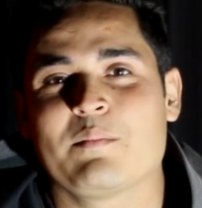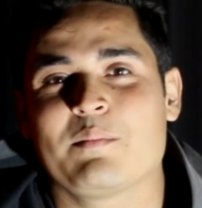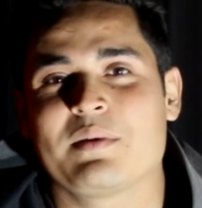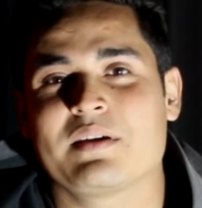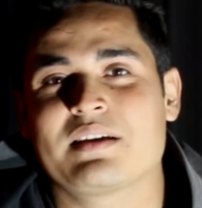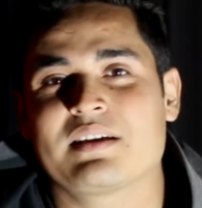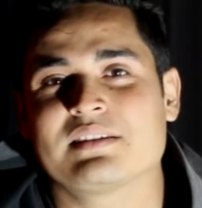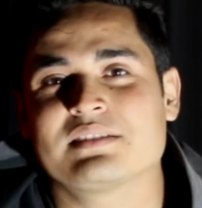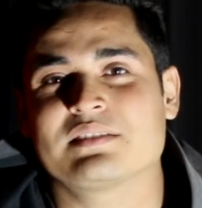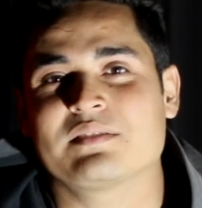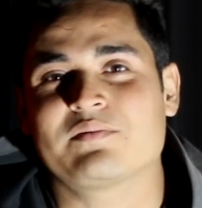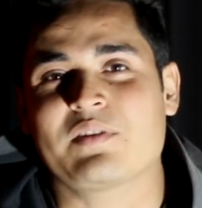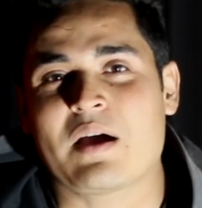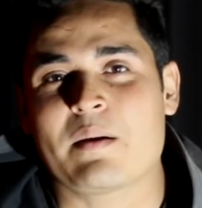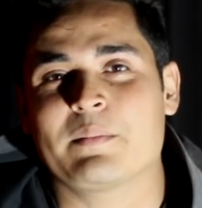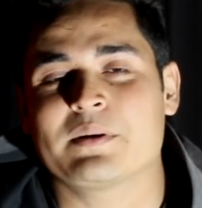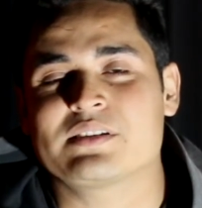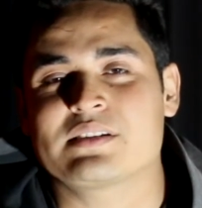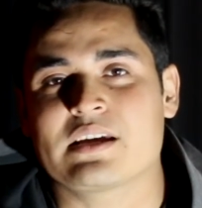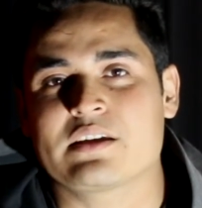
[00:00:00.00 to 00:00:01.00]
because of how
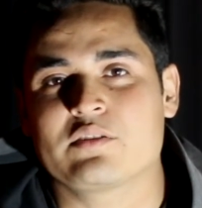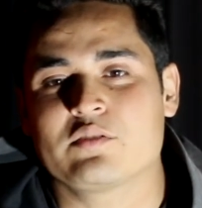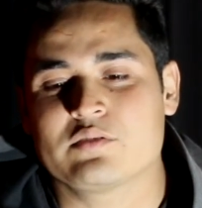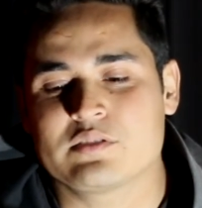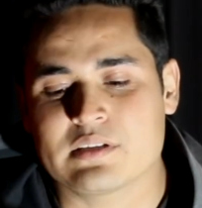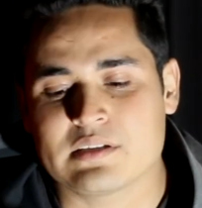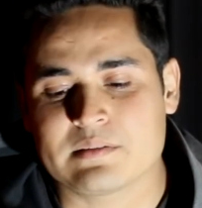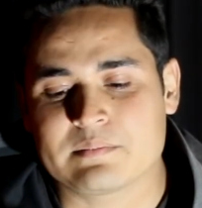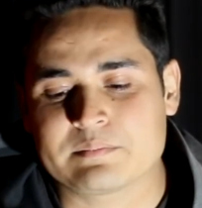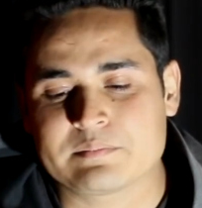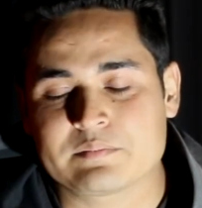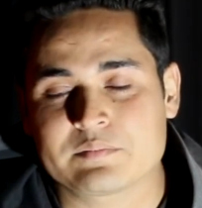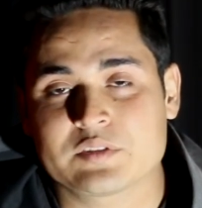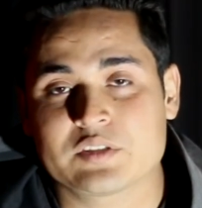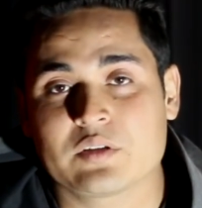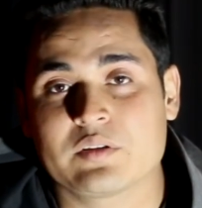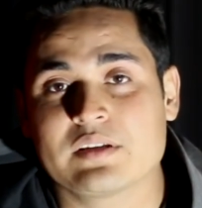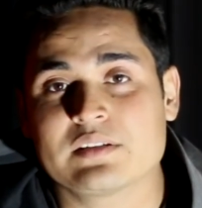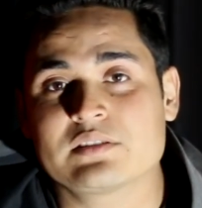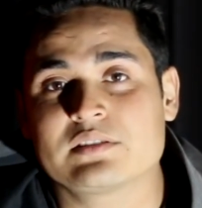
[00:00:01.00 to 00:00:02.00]
much I use it.
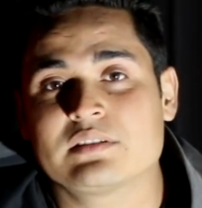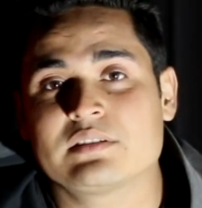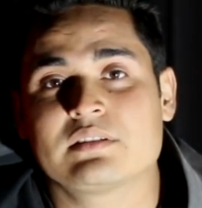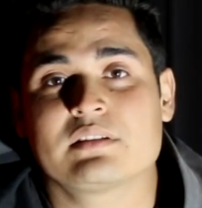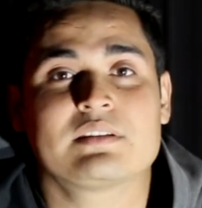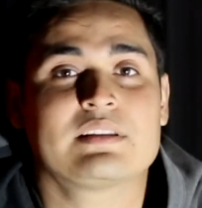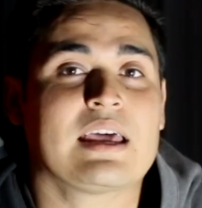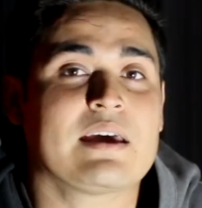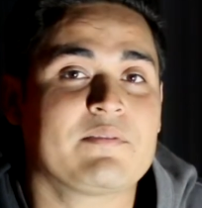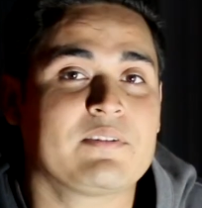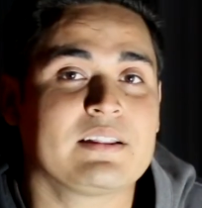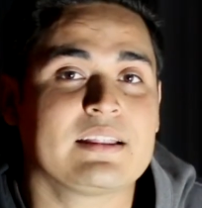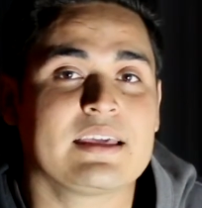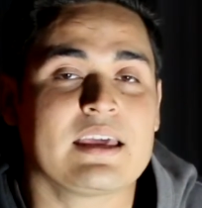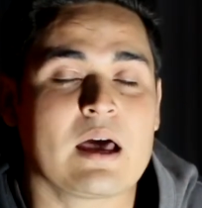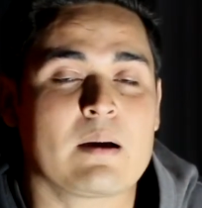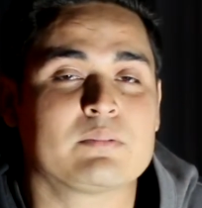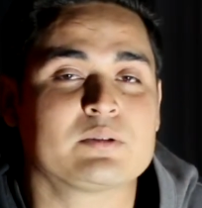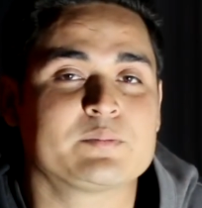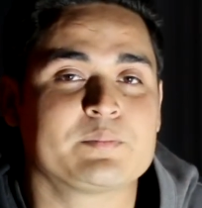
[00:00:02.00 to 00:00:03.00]
So this definitely
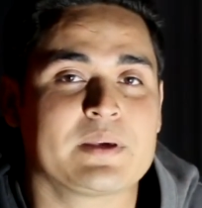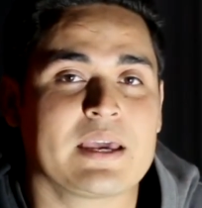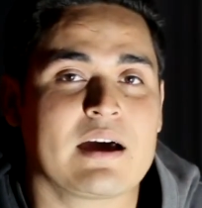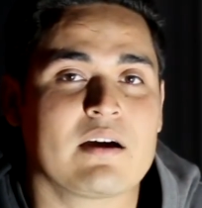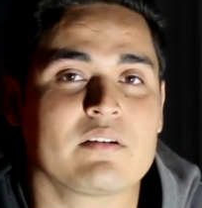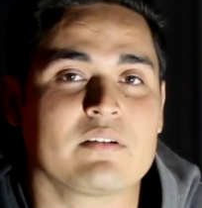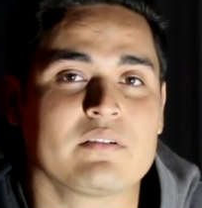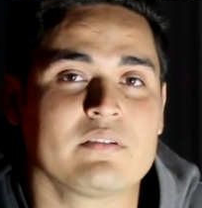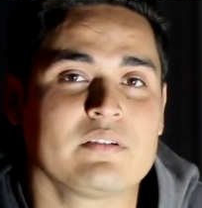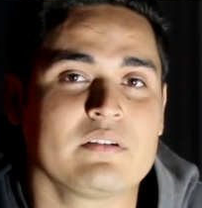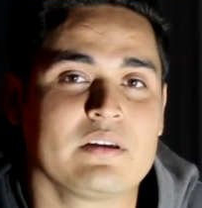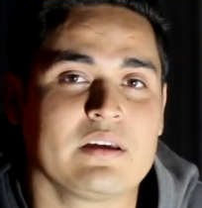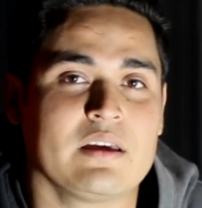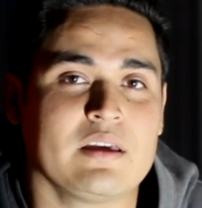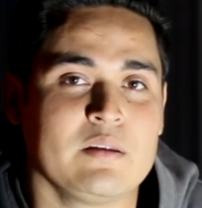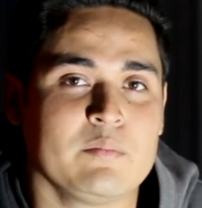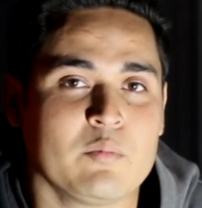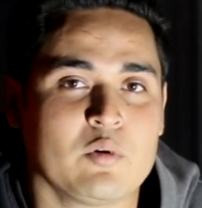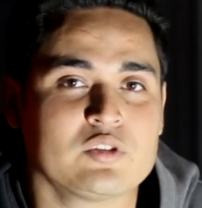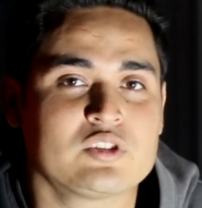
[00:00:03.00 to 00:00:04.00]
helps me out
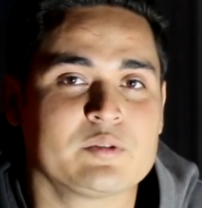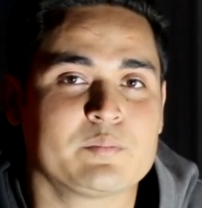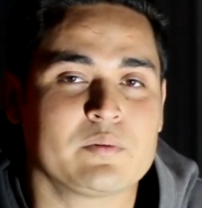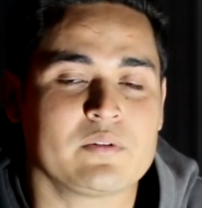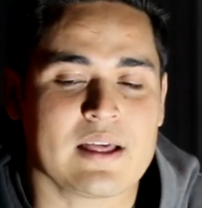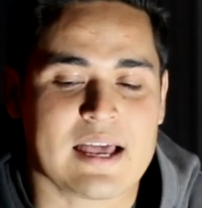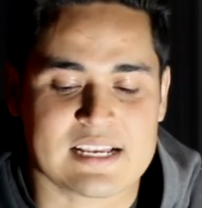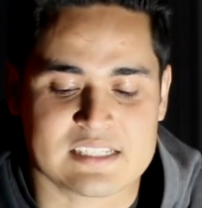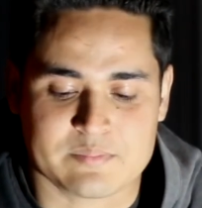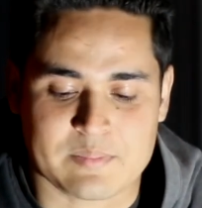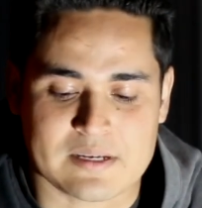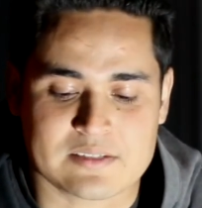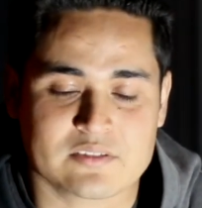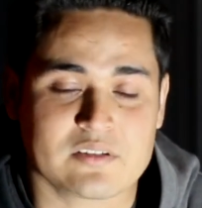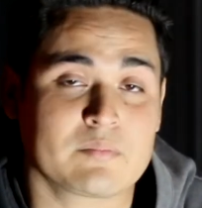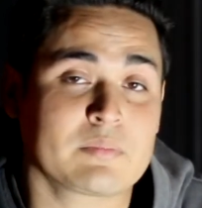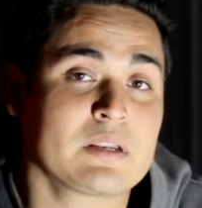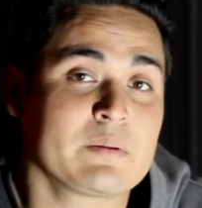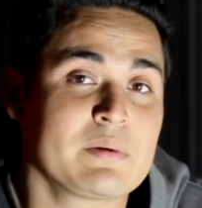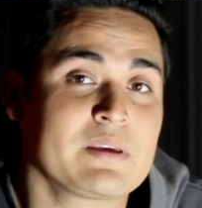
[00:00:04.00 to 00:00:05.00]
in multiple aspects.
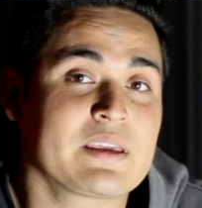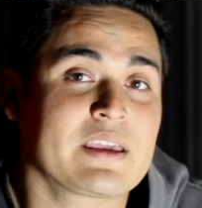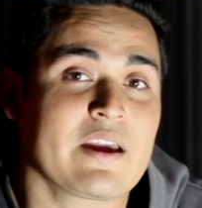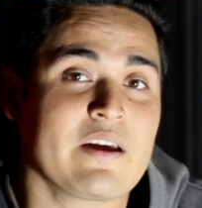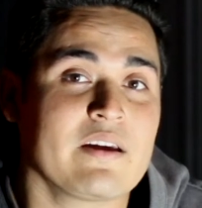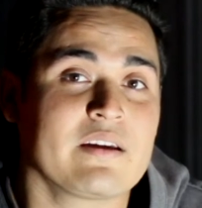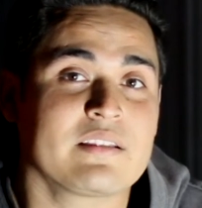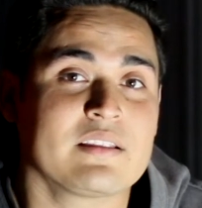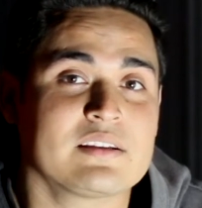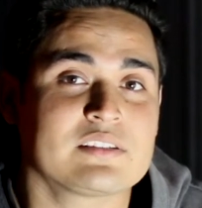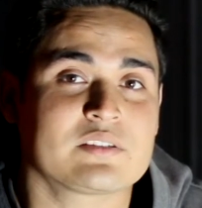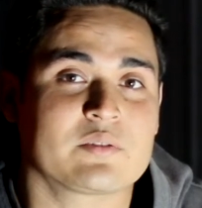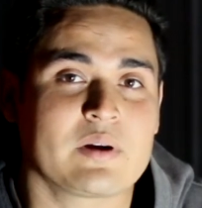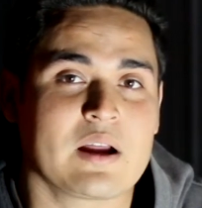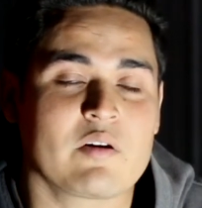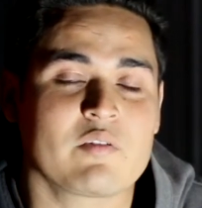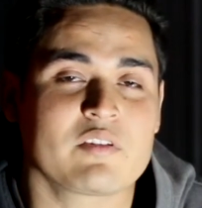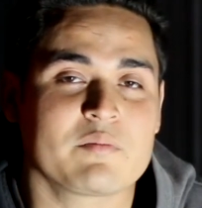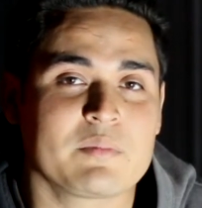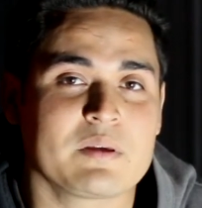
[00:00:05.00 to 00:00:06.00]
So I'm gonna be carrying this
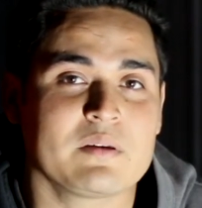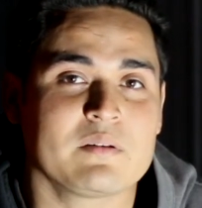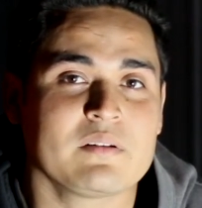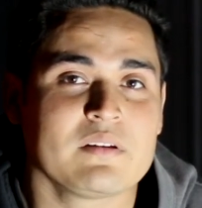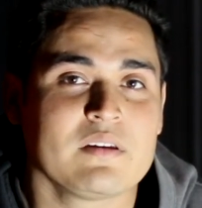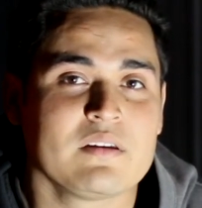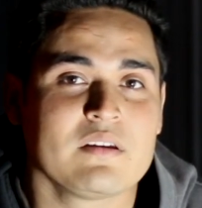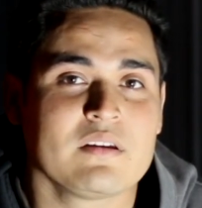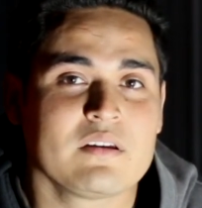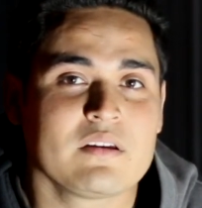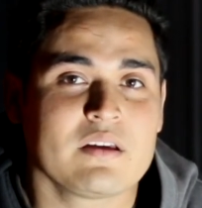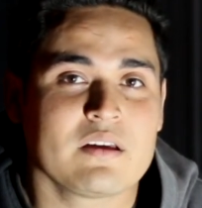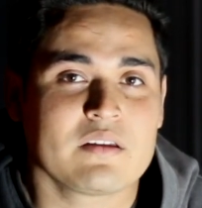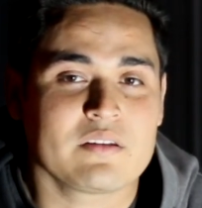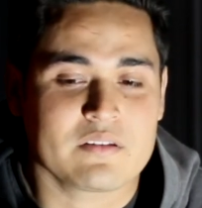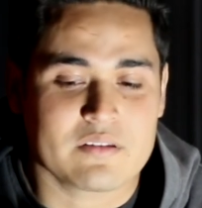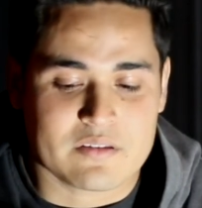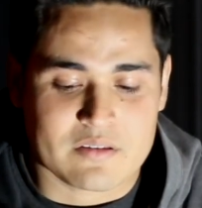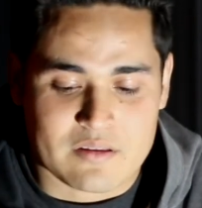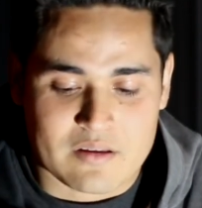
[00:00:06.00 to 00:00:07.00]
around with me
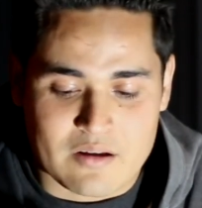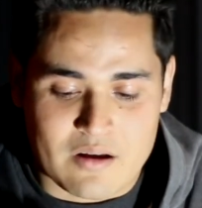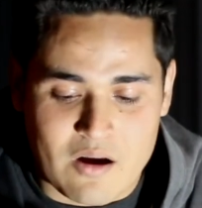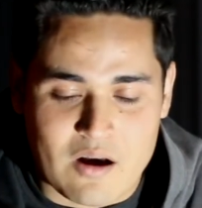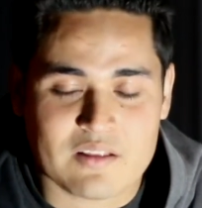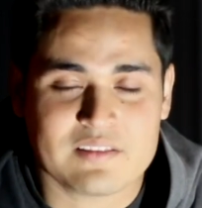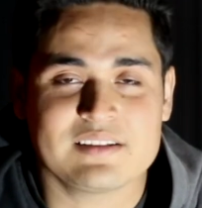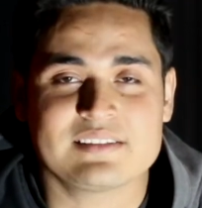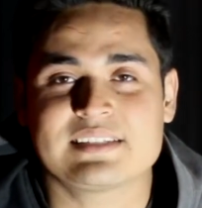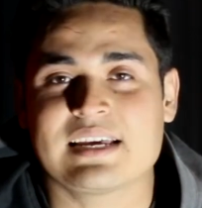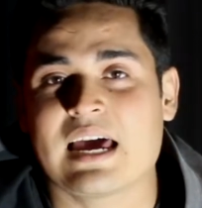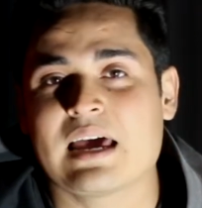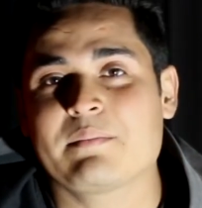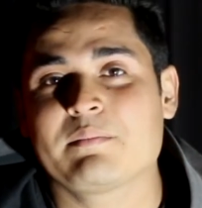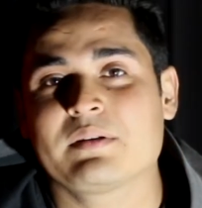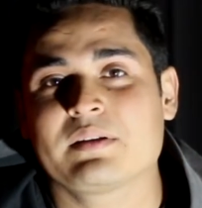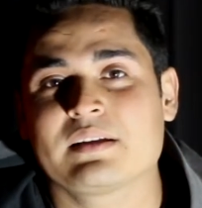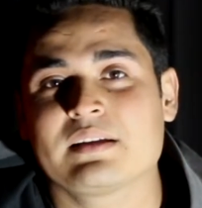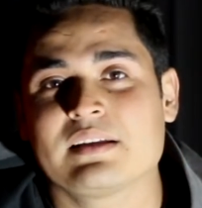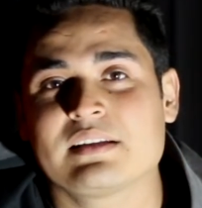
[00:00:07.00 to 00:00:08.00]
all the time.
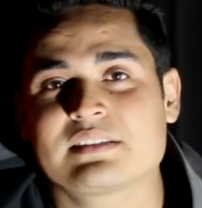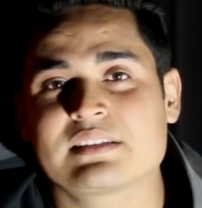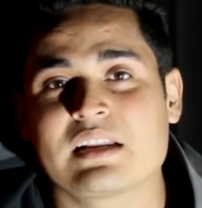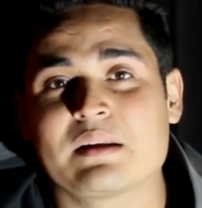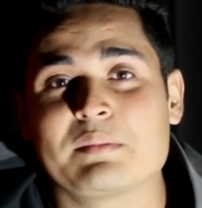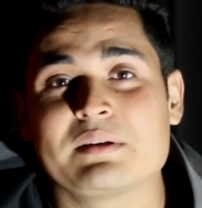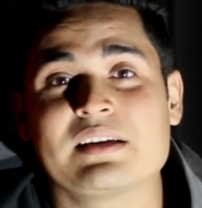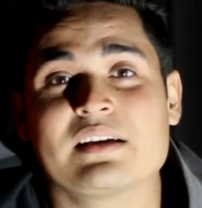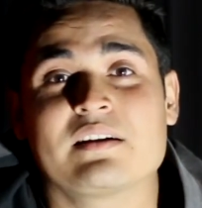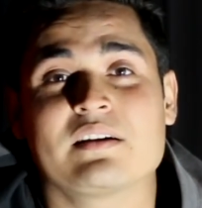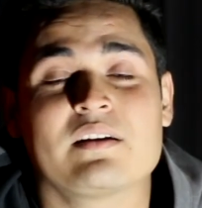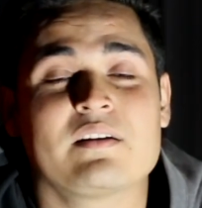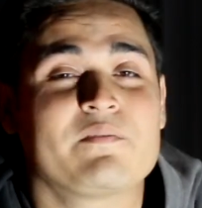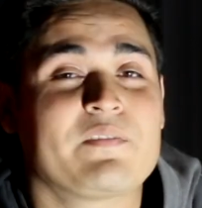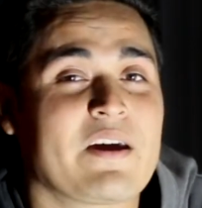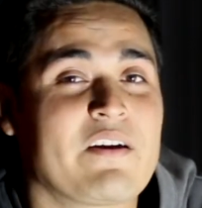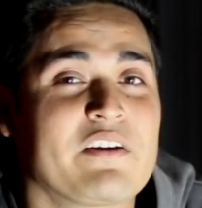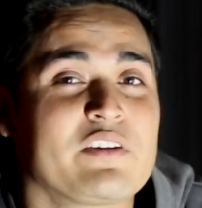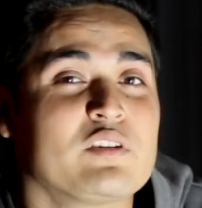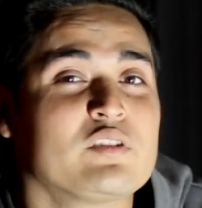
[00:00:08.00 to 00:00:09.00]
It's gonna be a
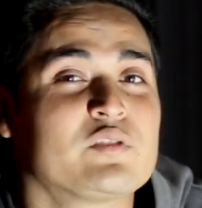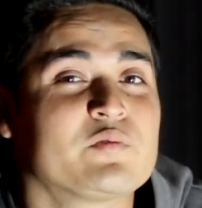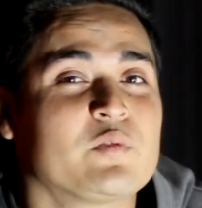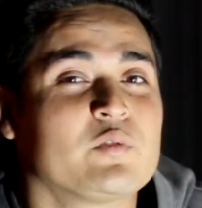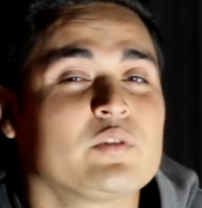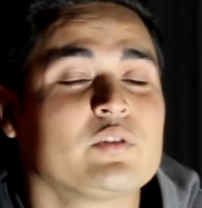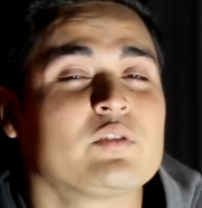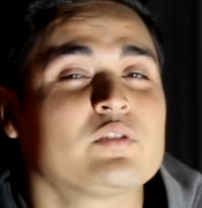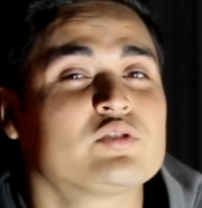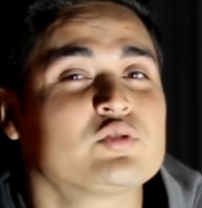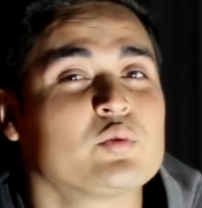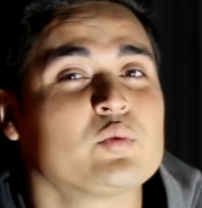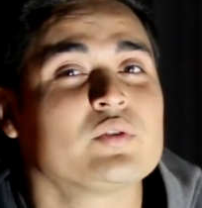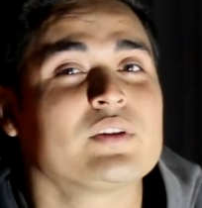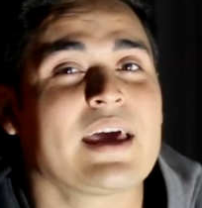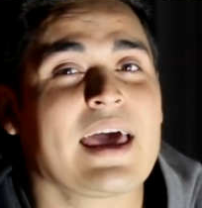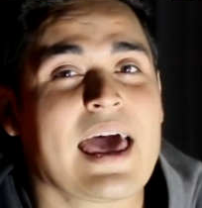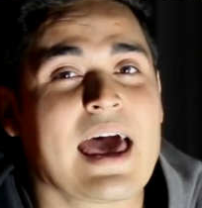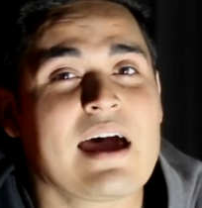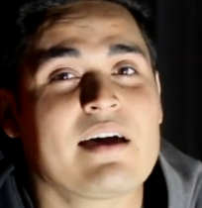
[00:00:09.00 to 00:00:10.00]
very useful little tool
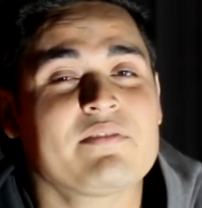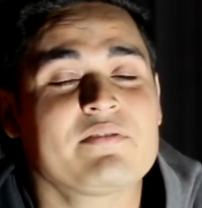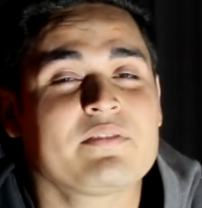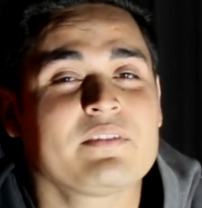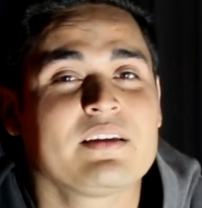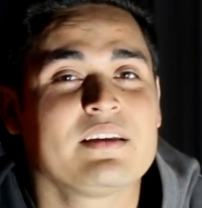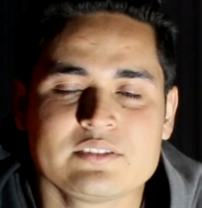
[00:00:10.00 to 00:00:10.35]
to have.